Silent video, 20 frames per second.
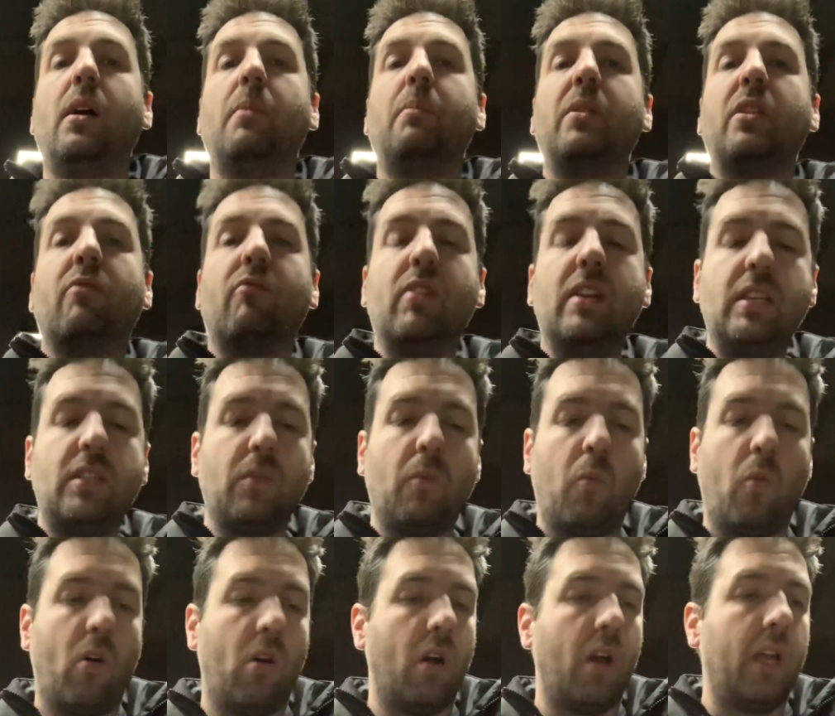But the reason
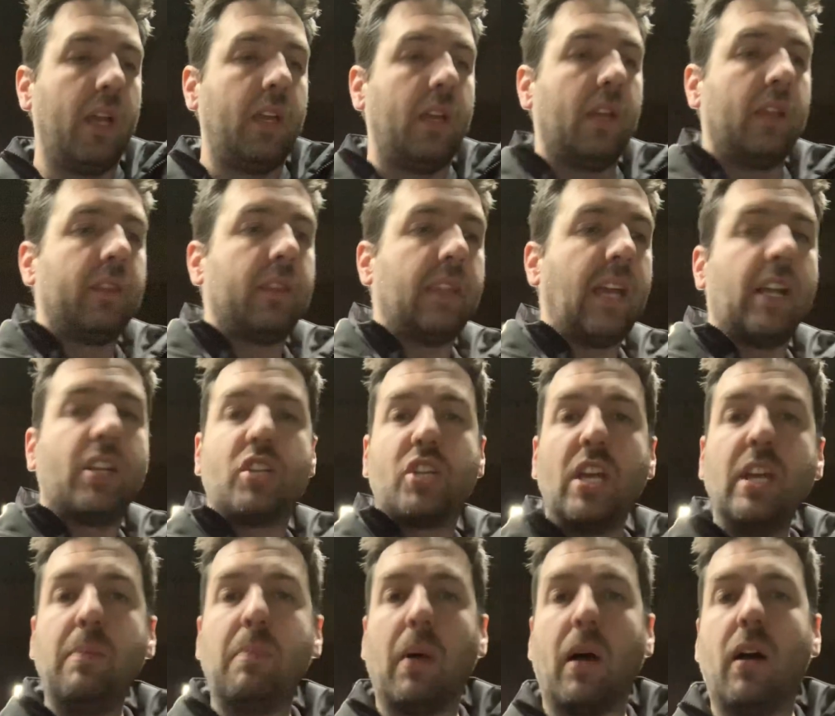why they're
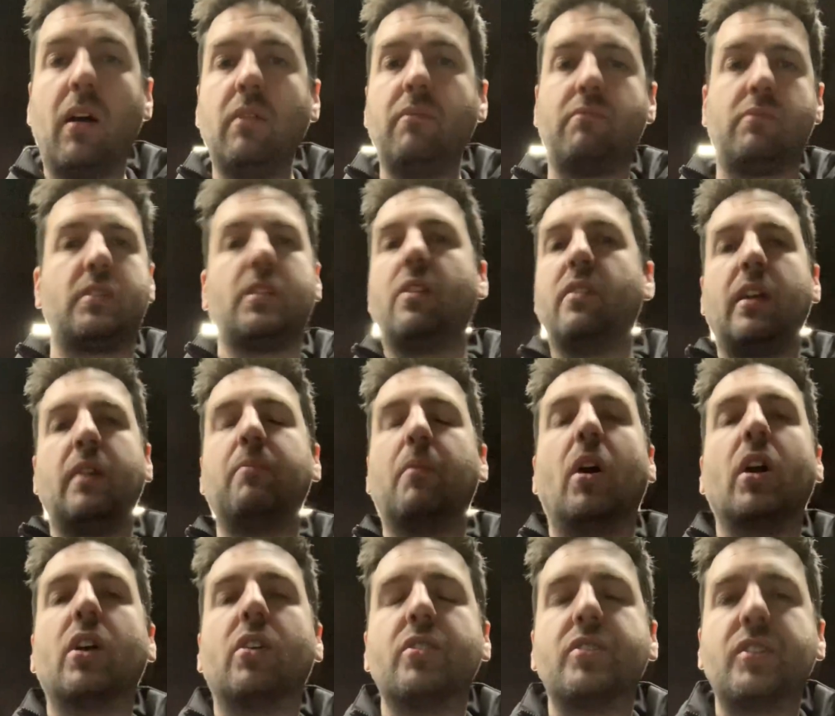cheaper, so they
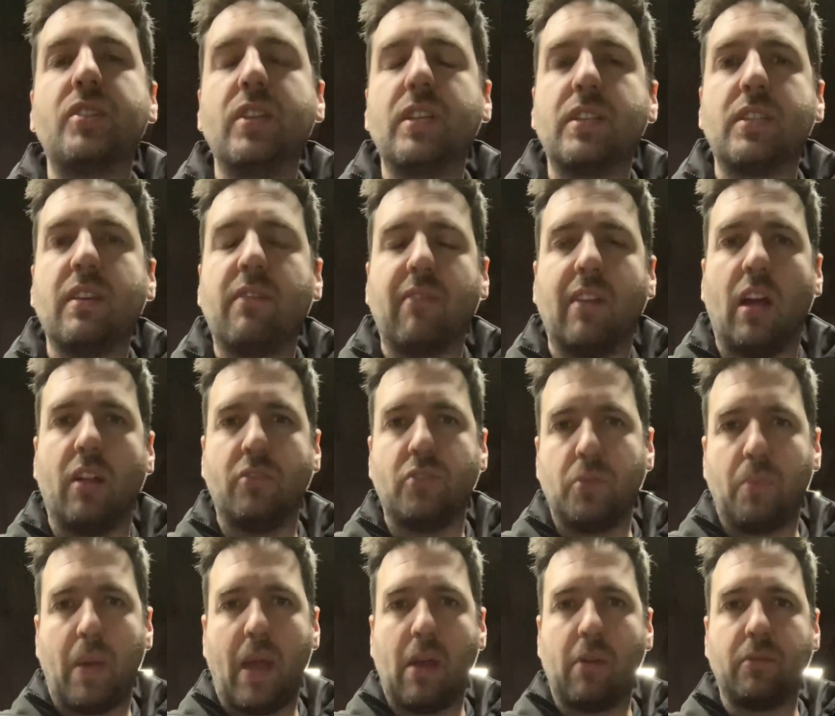might cost
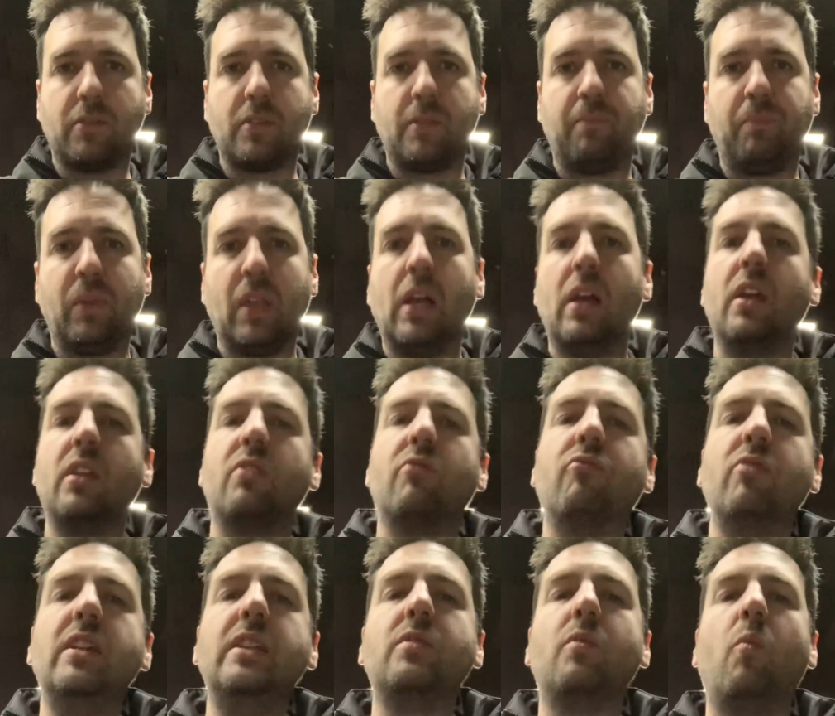£600-700. The
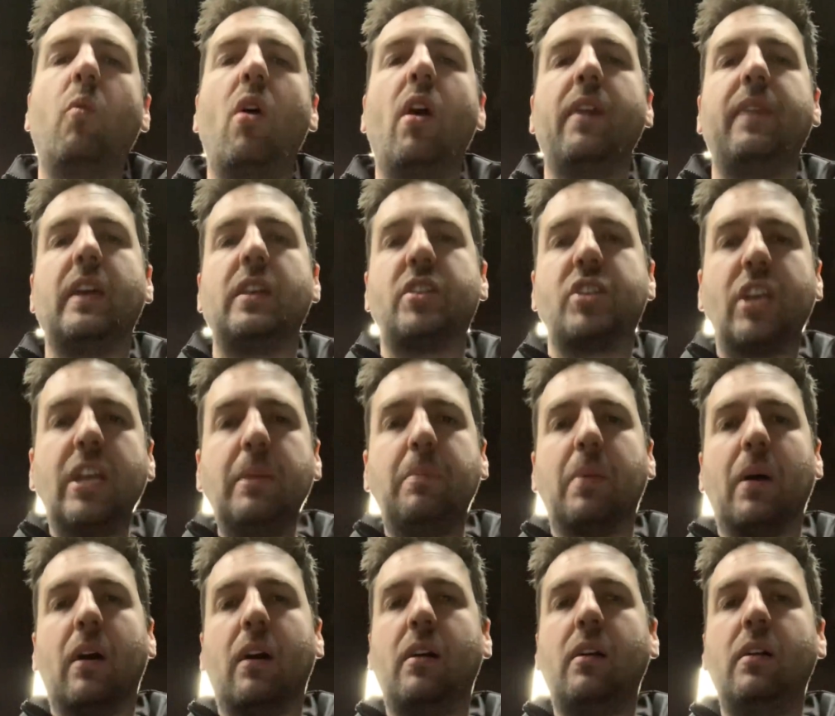reason why they're
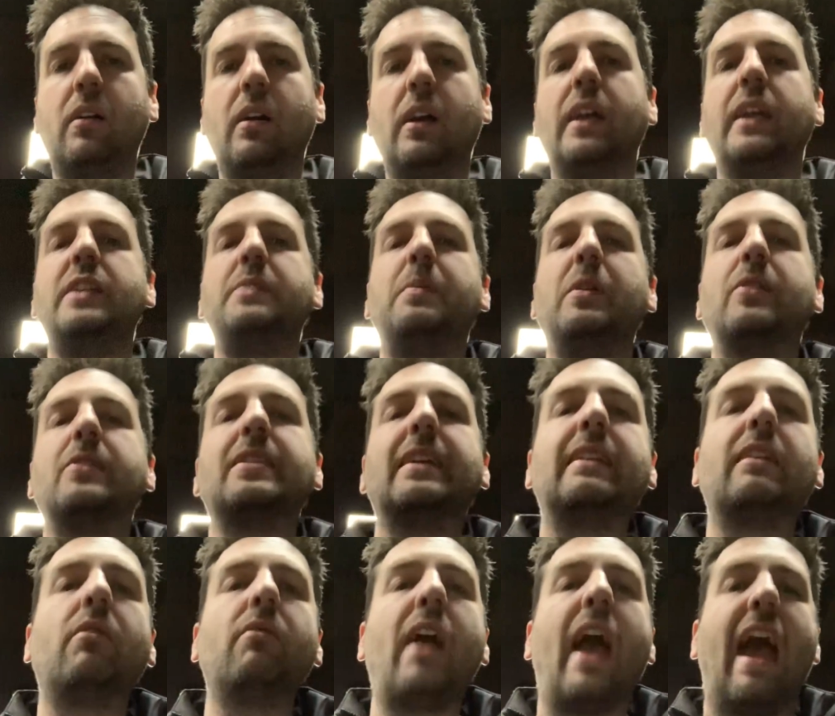cheaper is because they
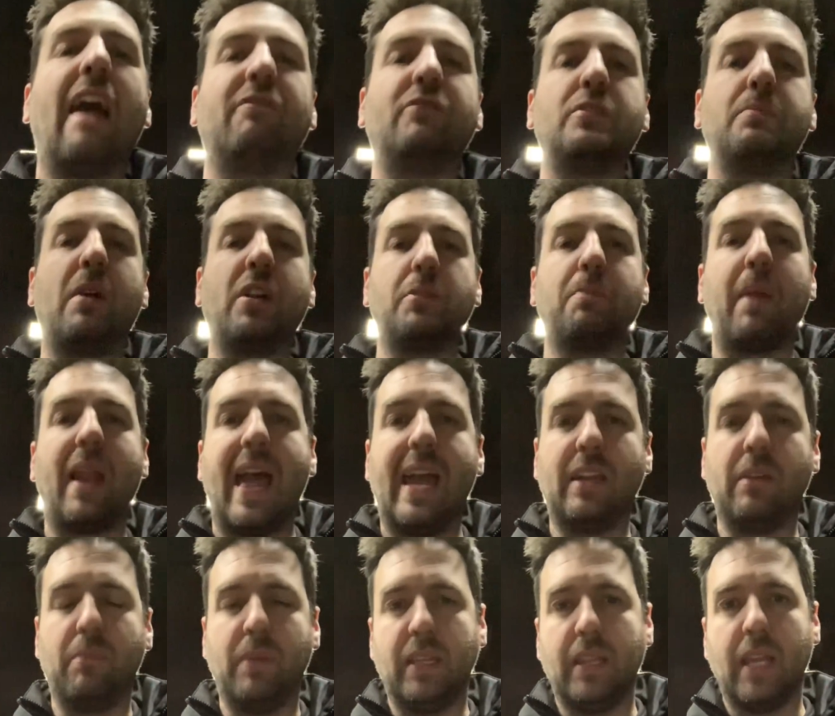don't have as much
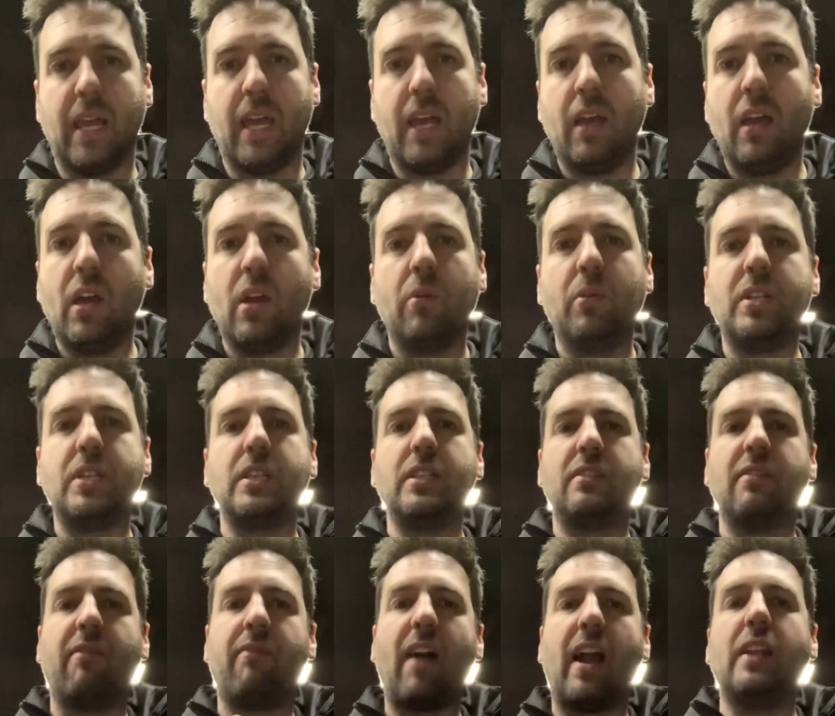platinum in there, which is
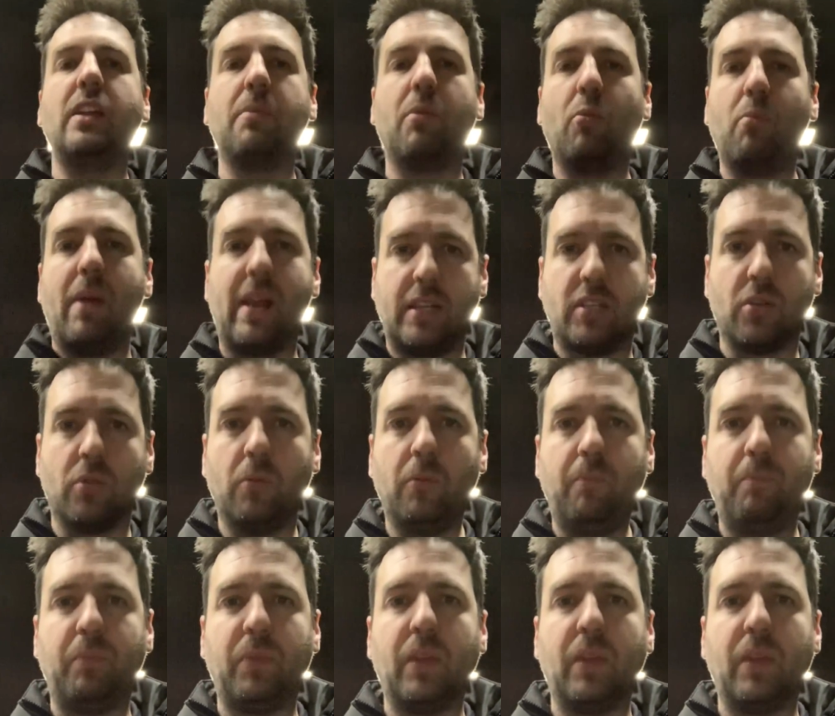the valuable metal